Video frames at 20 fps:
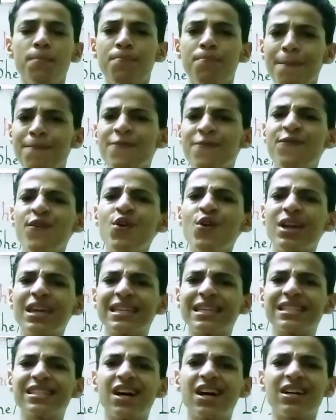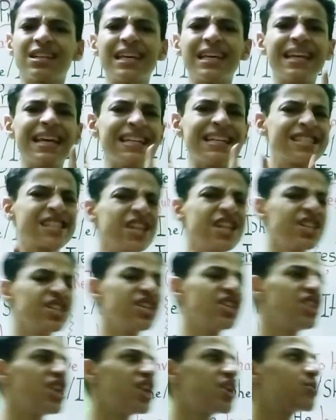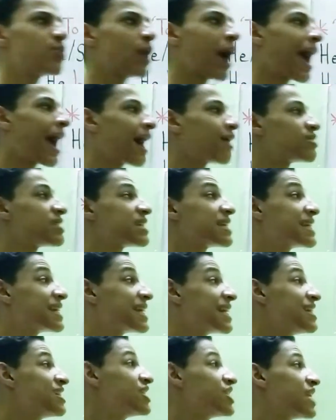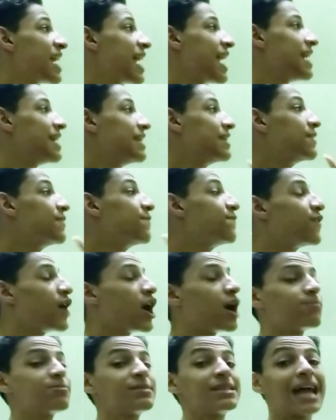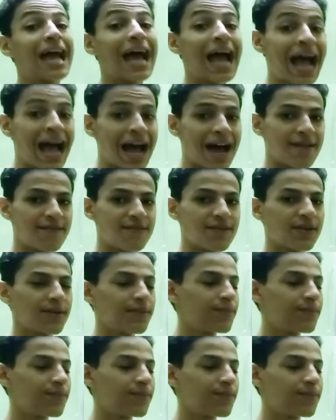But before we get started, it's good to know how to conjugate the verb to have.